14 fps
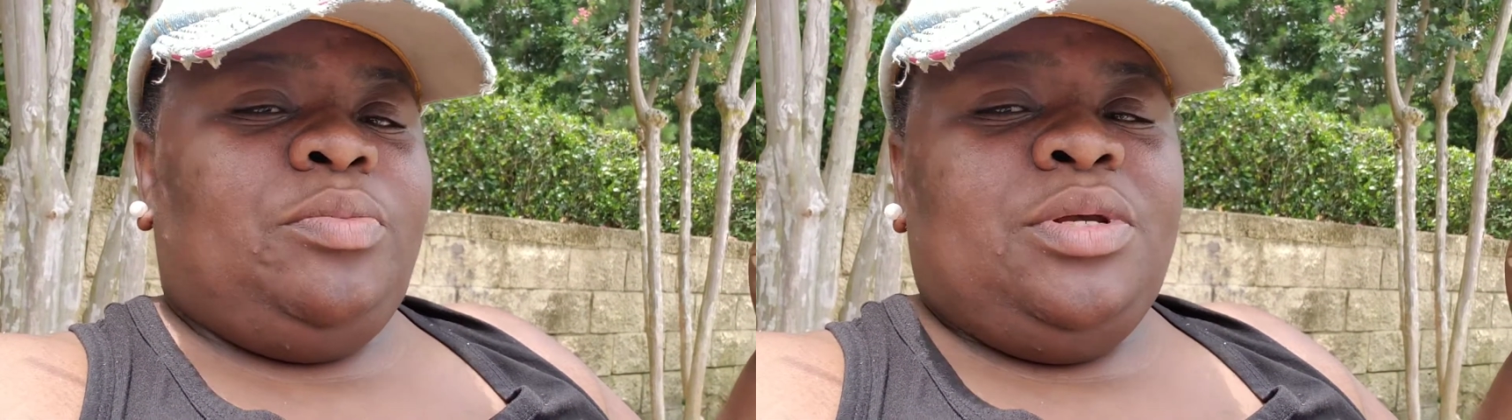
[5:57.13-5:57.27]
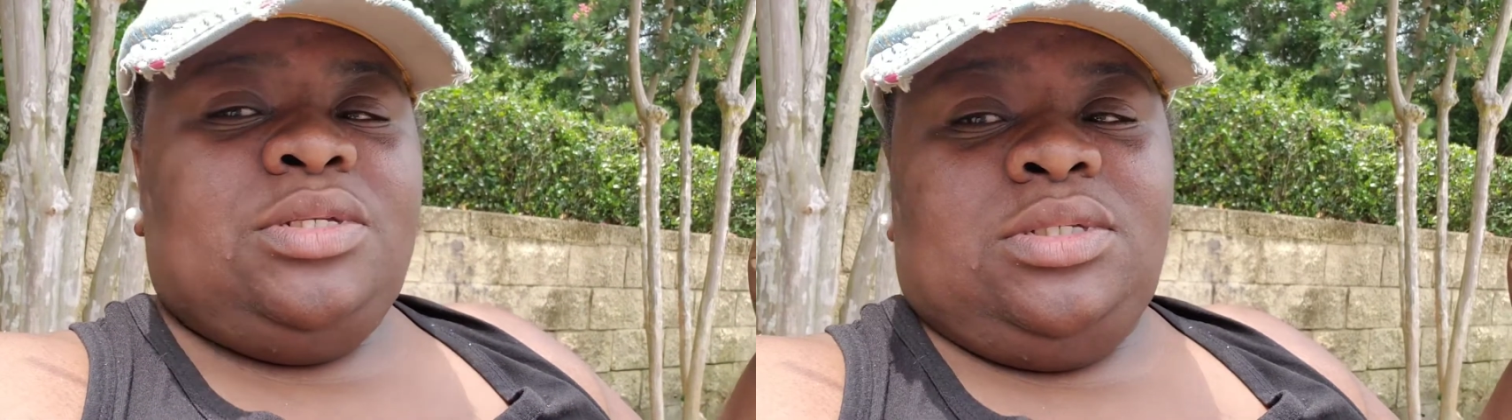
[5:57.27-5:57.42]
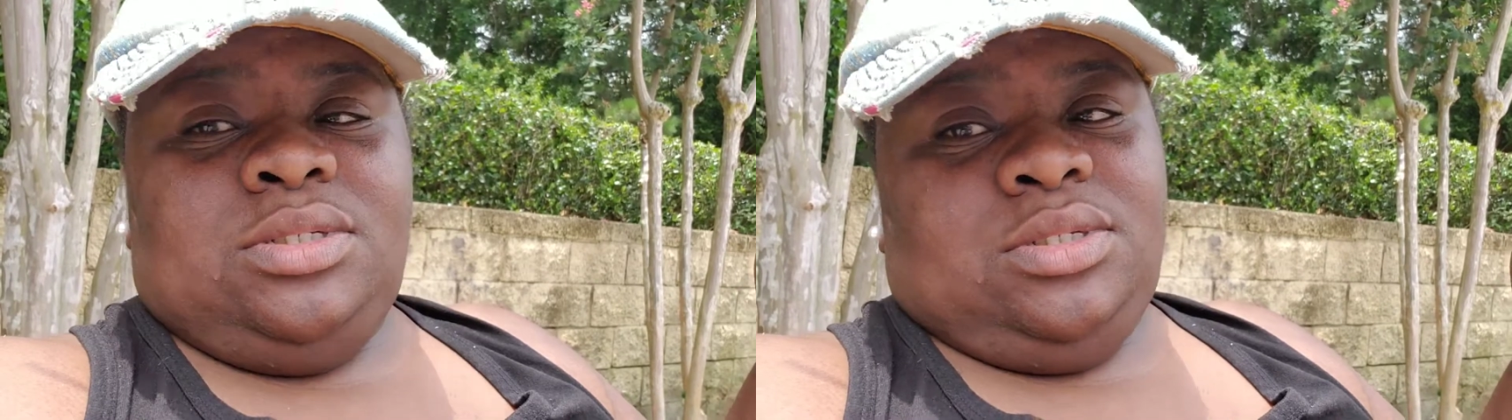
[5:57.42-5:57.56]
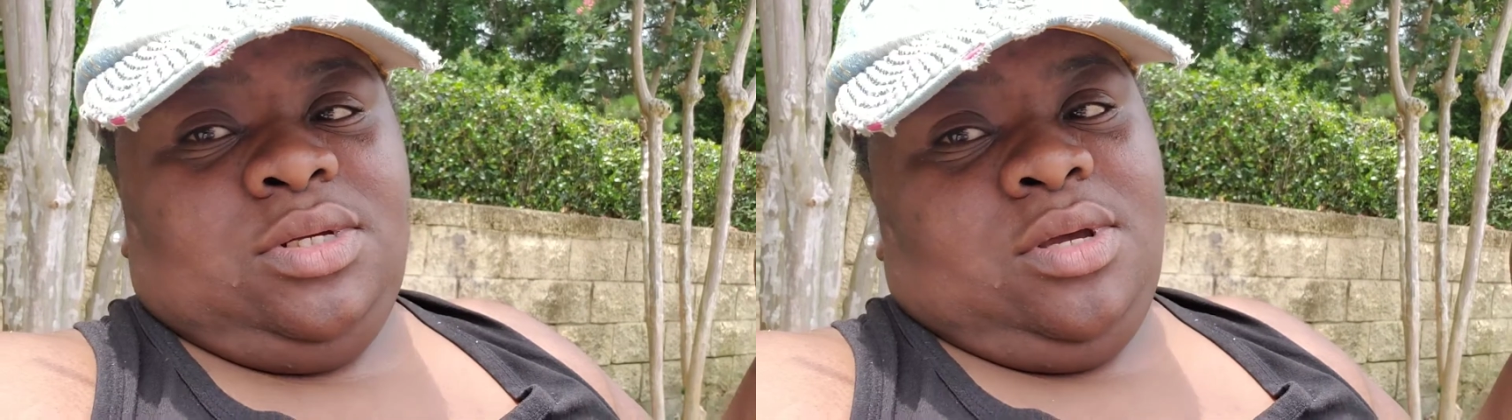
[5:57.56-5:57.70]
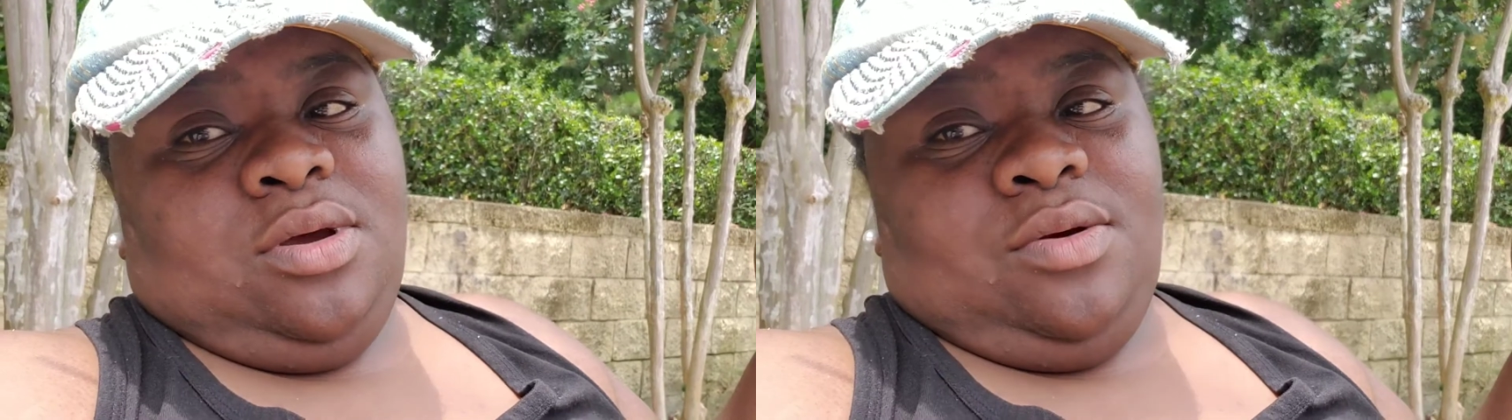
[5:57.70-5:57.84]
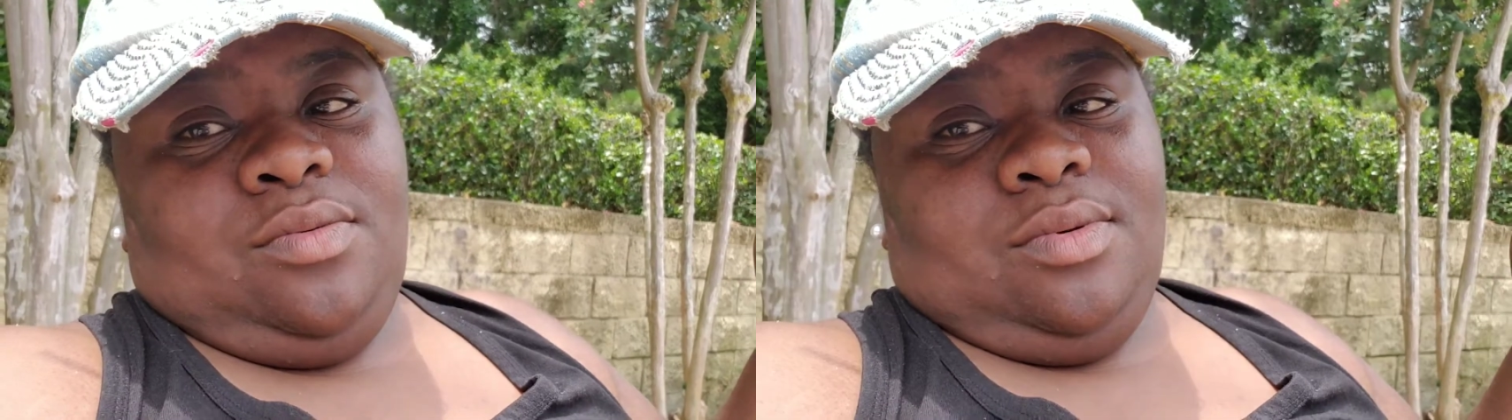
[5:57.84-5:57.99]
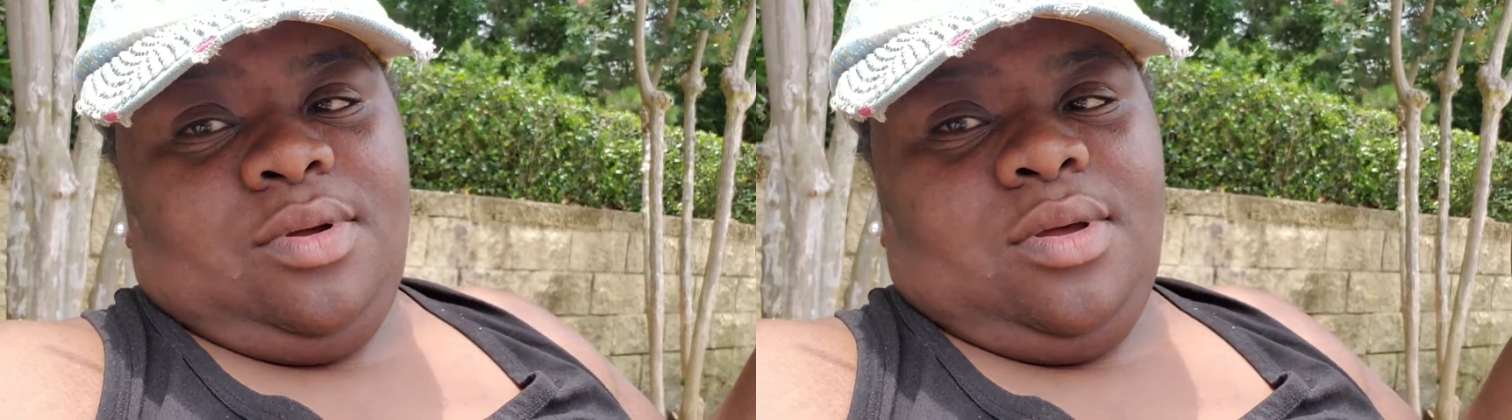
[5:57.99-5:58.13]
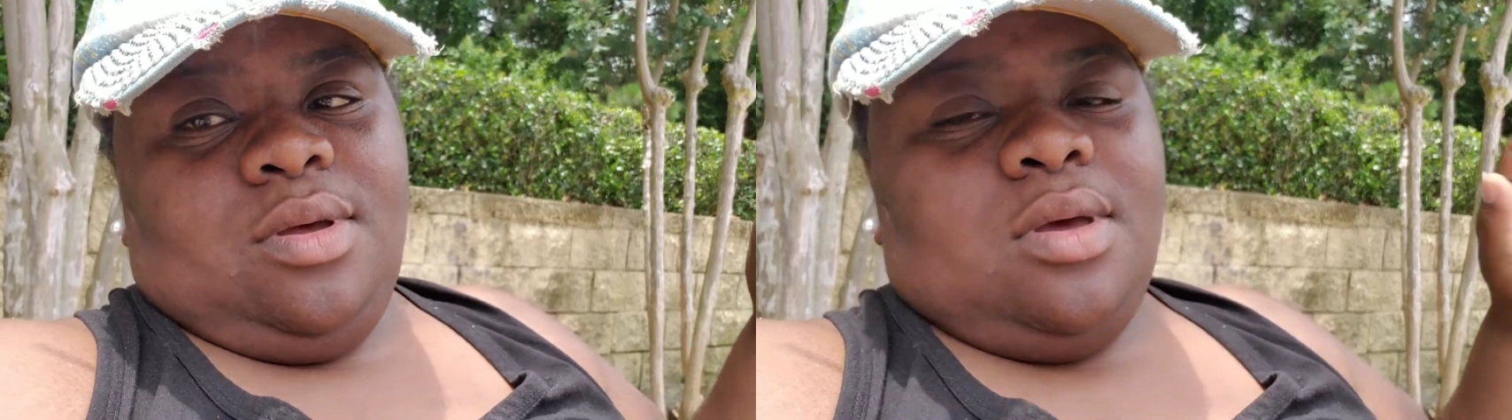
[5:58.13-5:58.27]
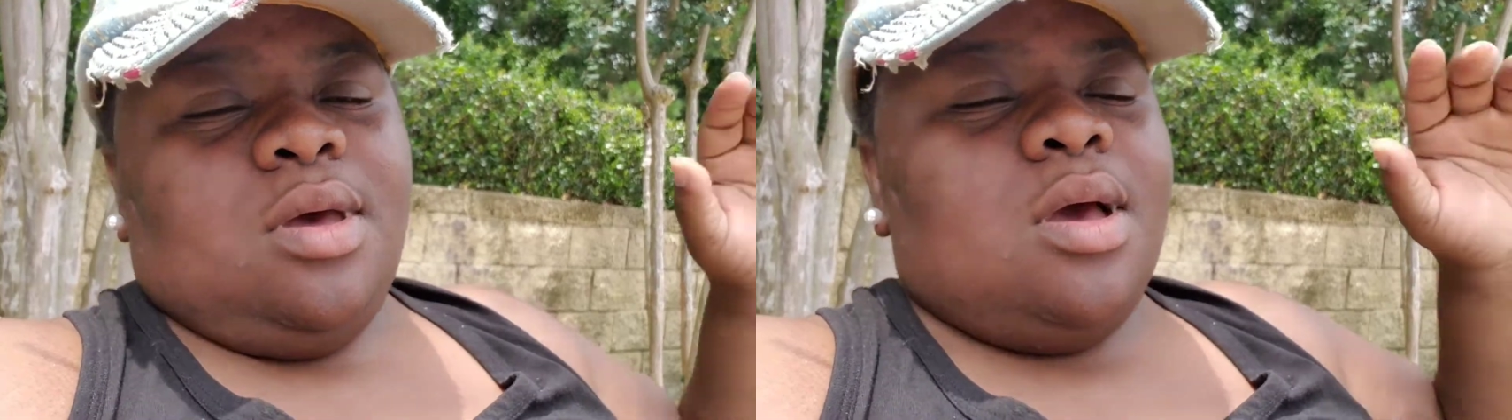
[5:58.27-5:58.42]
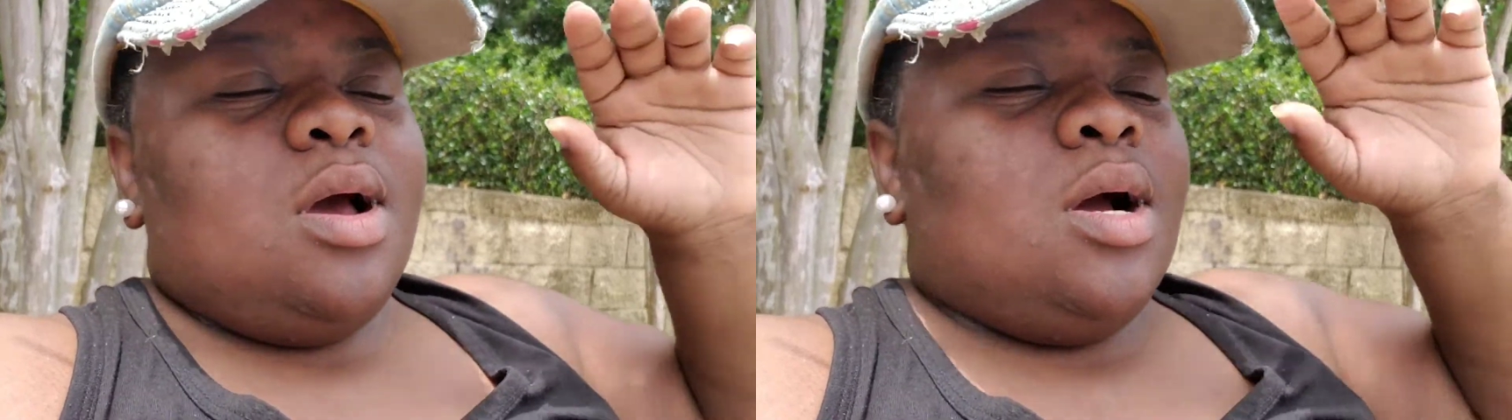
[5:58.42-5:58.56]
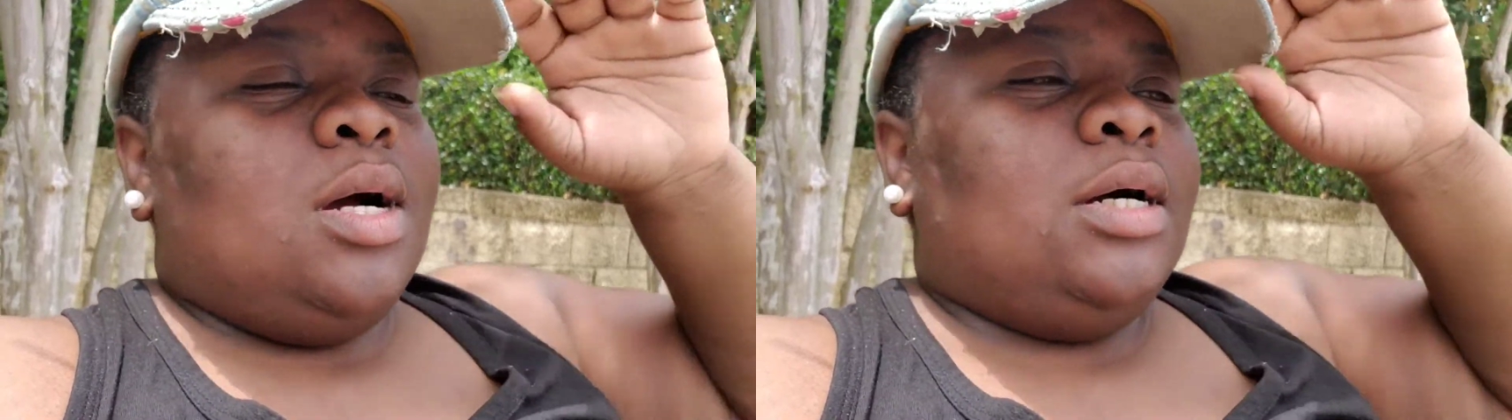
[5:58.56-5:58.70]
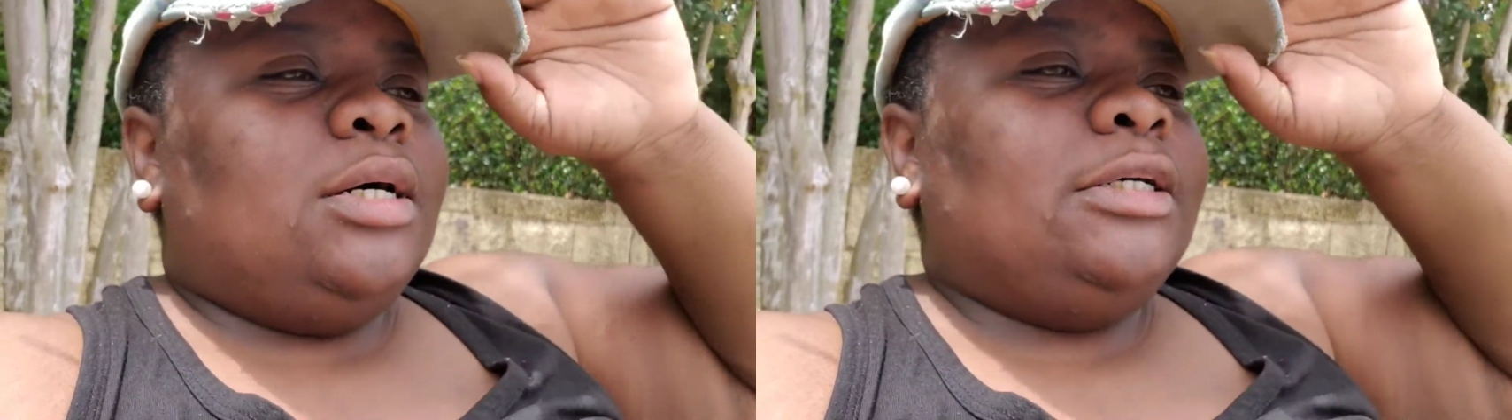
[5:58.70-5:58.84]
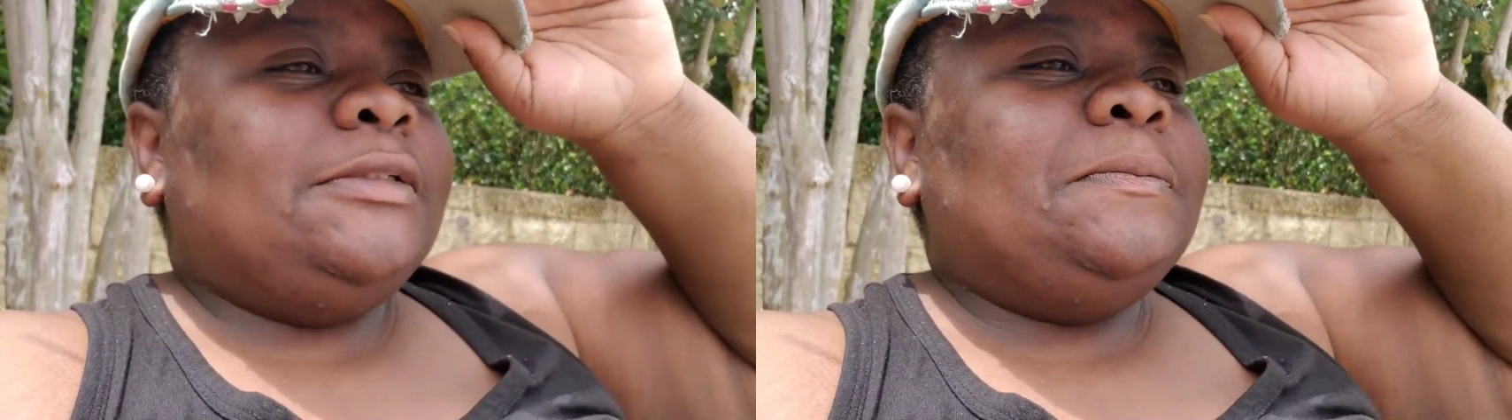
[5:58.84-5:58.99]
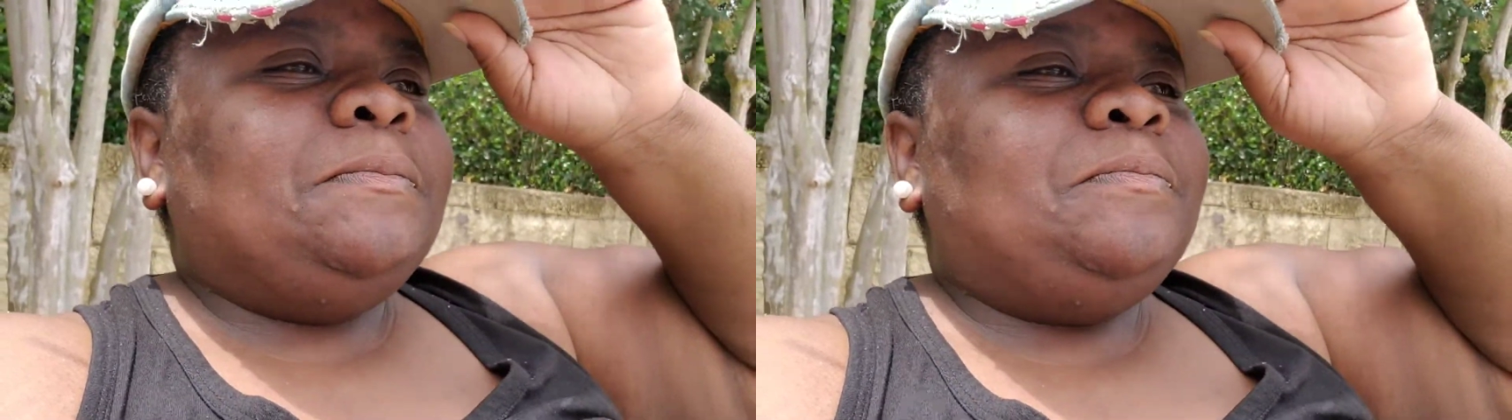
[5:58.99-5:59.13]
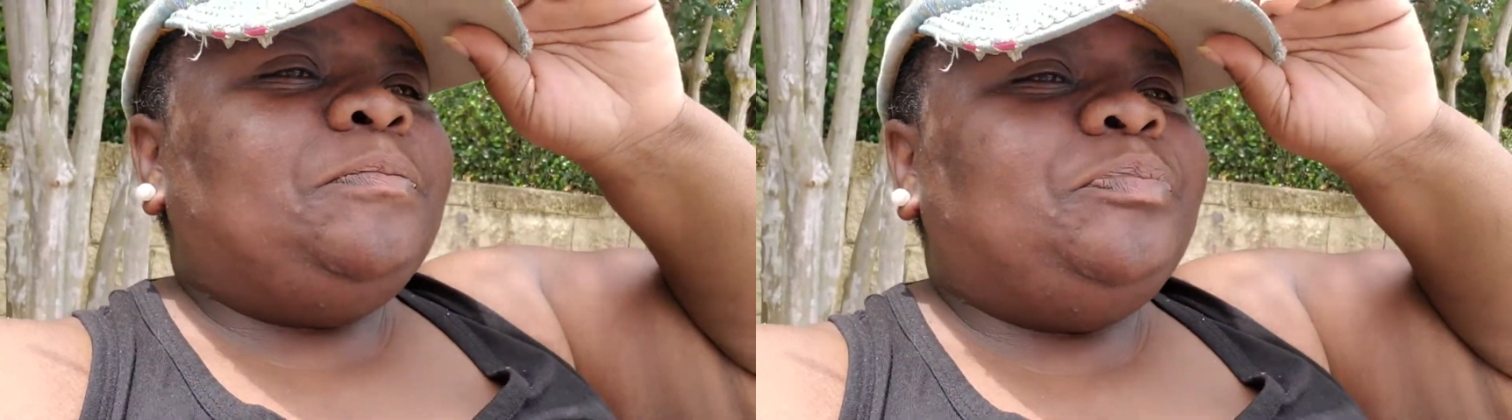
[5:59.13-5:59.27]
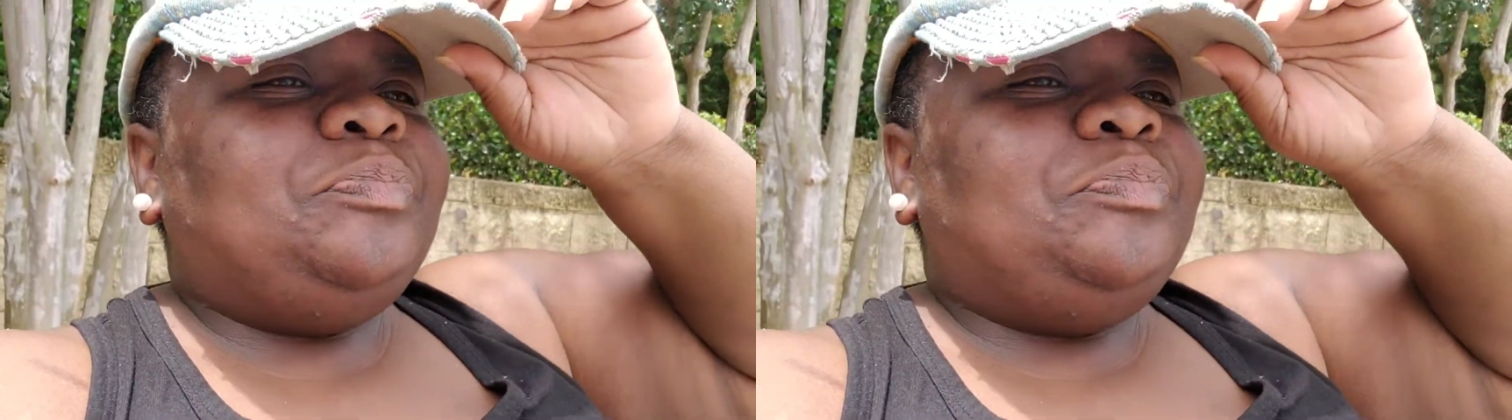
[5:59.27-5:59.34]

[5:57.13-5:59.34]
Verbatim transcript: pieces to go. Um,